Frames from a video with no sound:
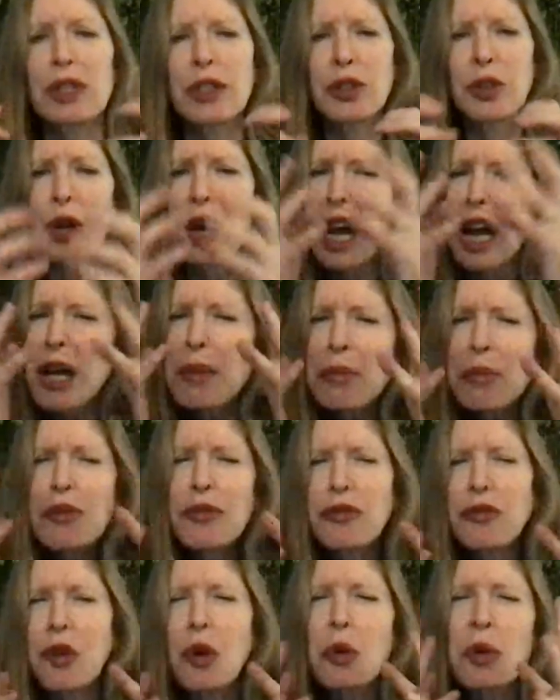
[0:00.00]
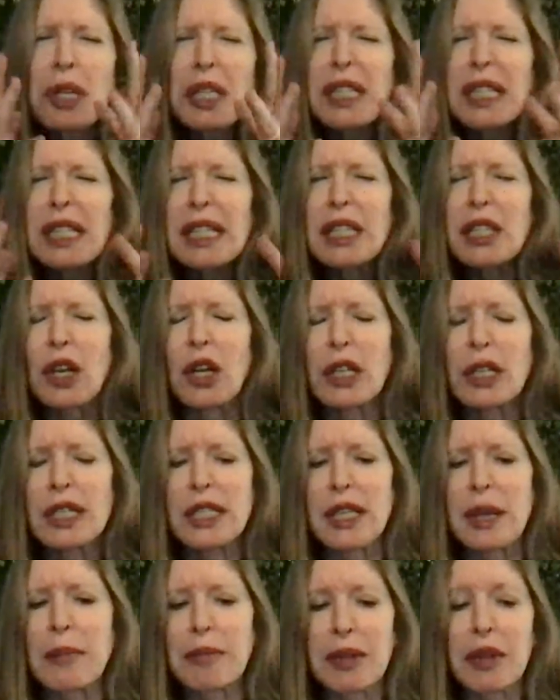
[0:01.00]
or hyper focuses on
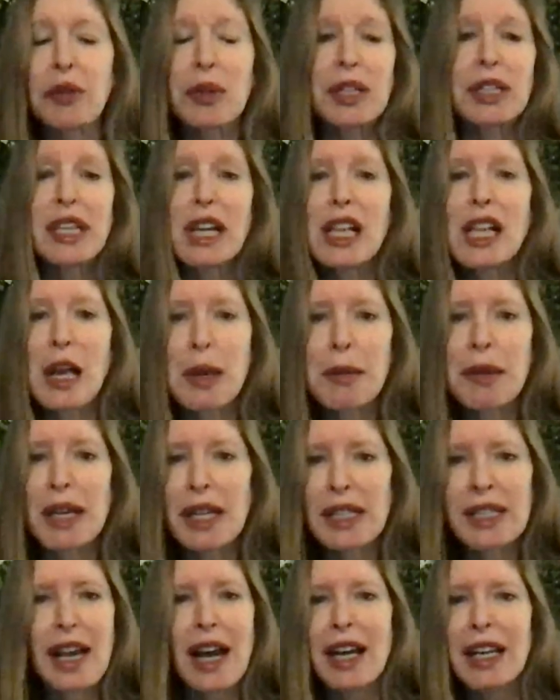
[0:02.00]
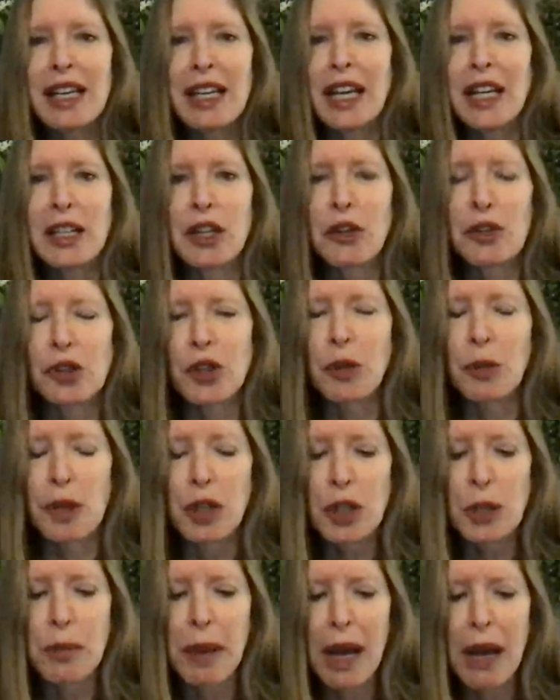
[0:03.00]
something. You can tell I'm anxiety, I know so
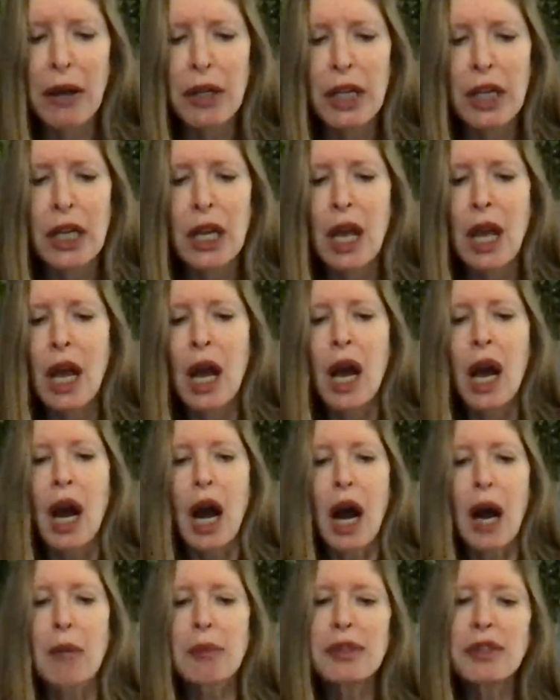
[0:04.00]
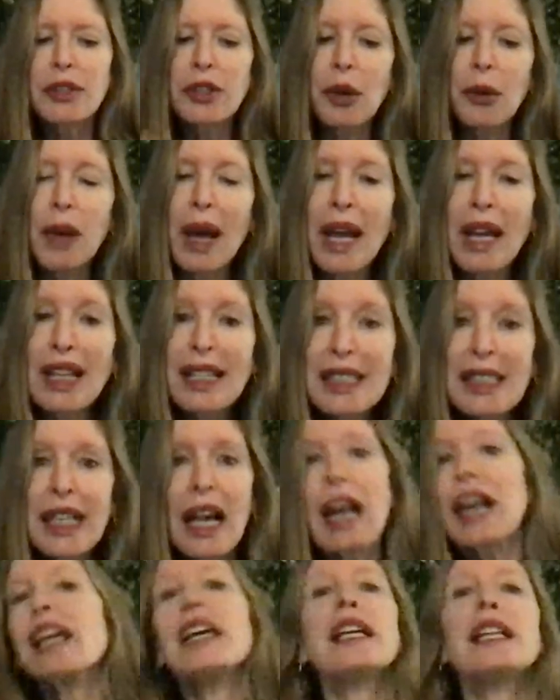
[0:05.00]
much about it. Um, so,
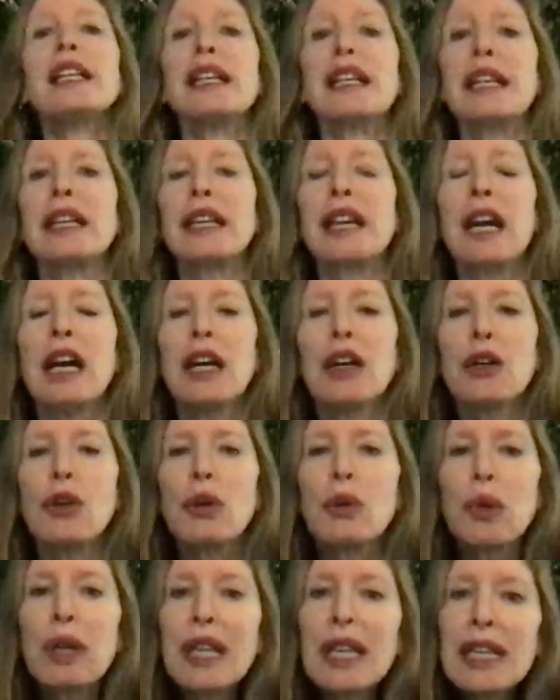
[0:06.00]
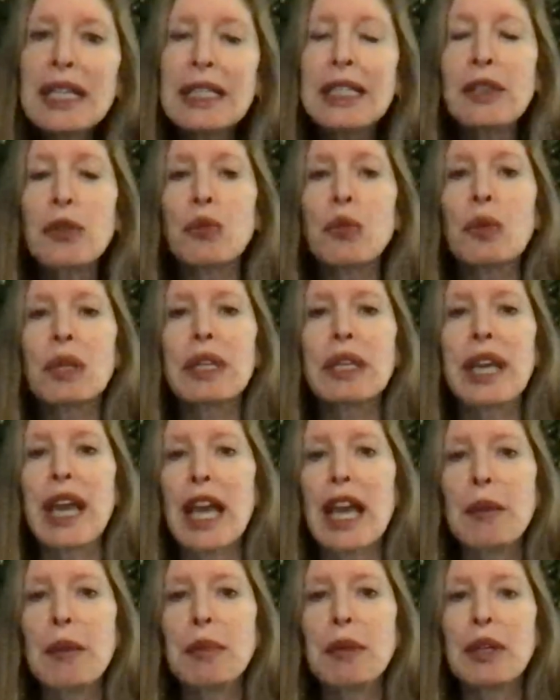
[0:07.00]
anxiety isn't really
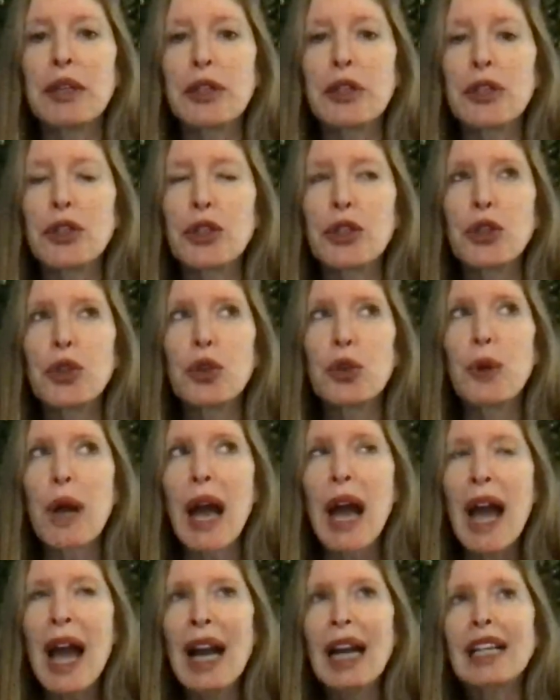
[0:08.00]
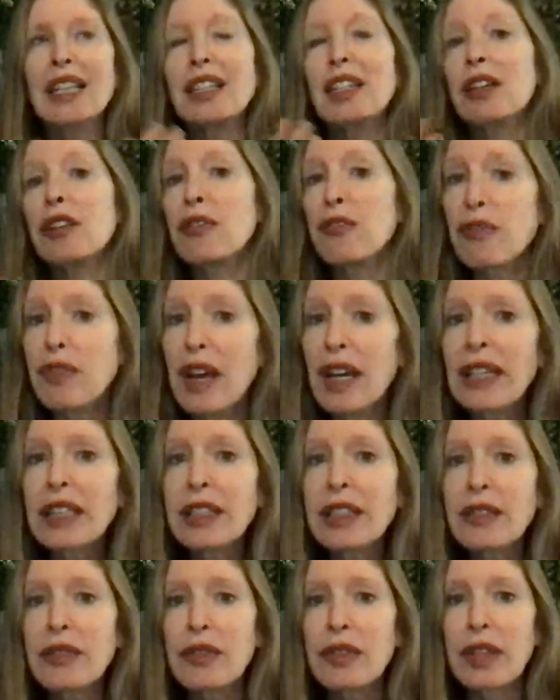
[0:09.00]
able to act
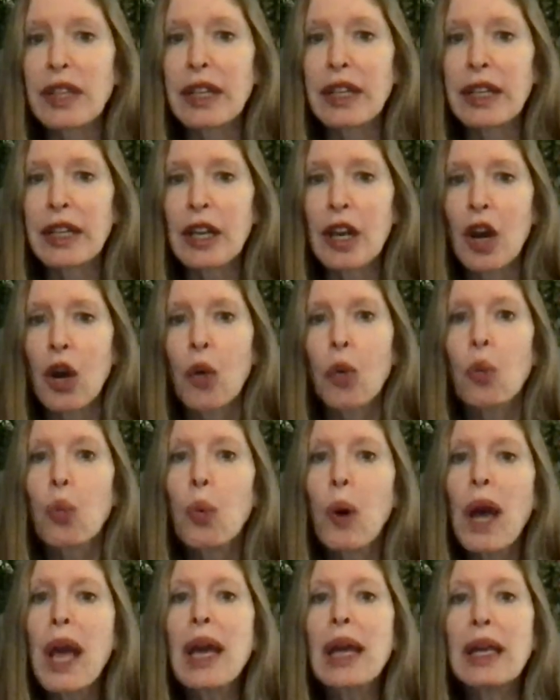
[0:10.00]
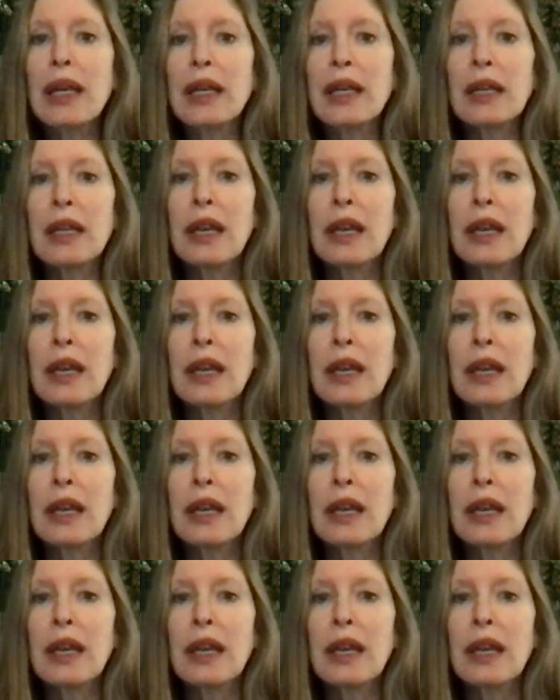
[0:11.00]
effectively when